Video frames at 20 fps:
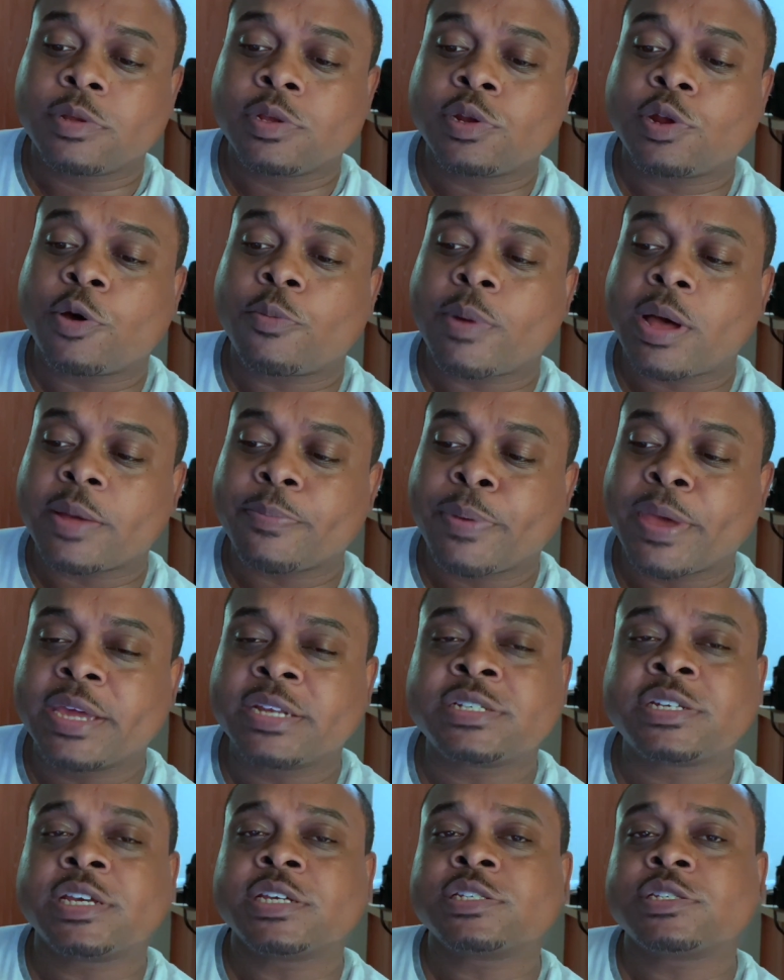my
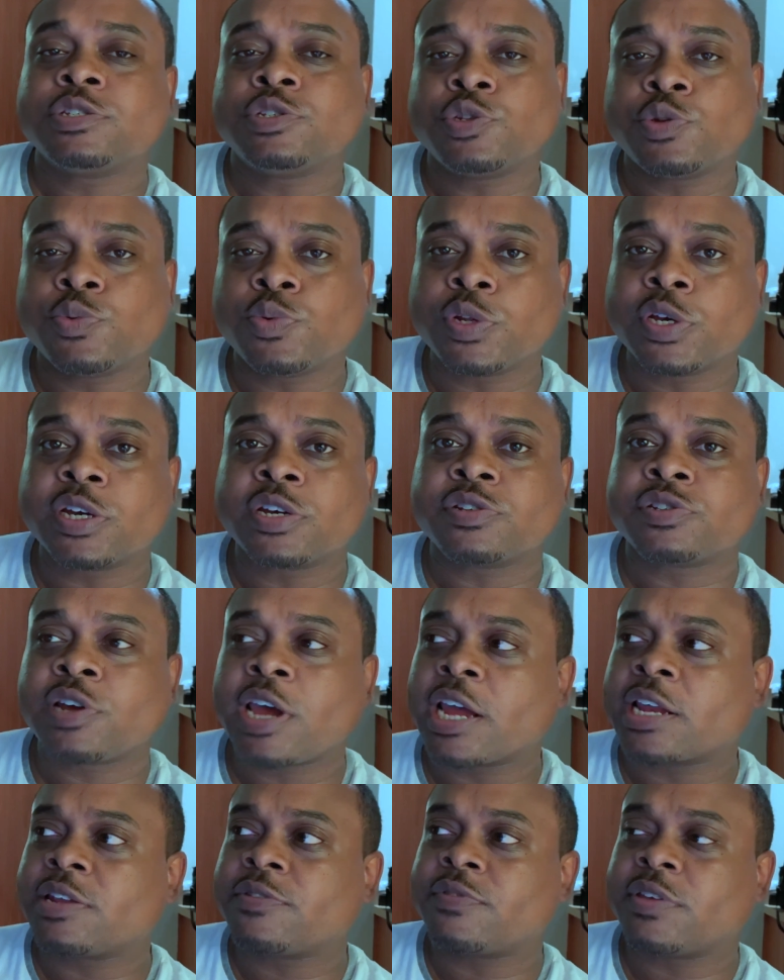paychecks do look
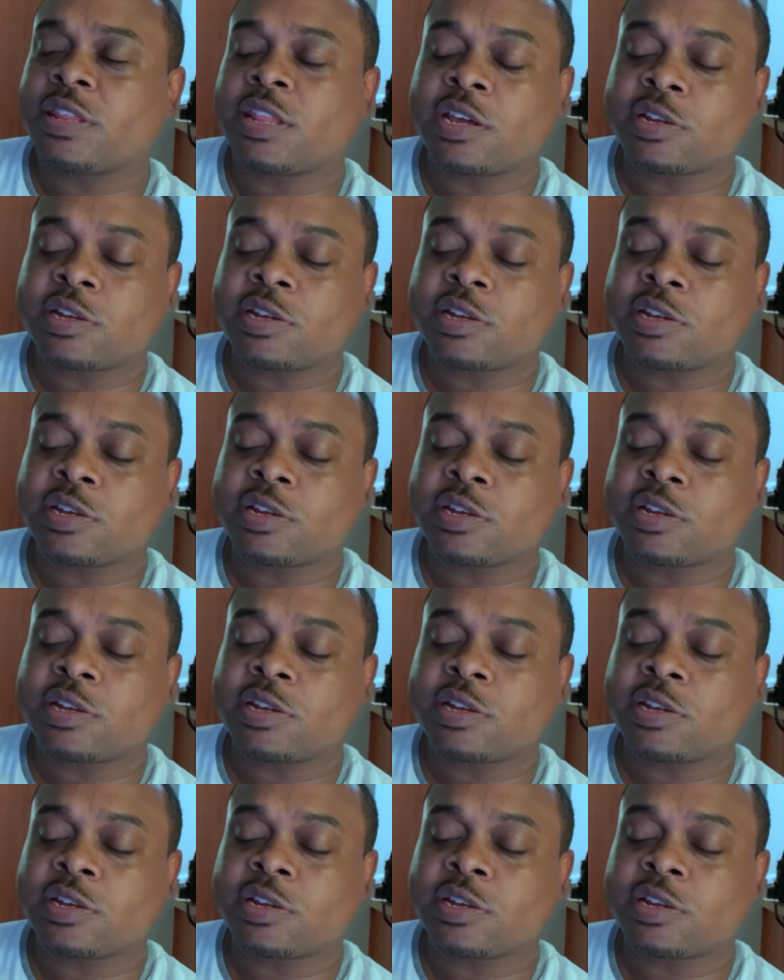attractive and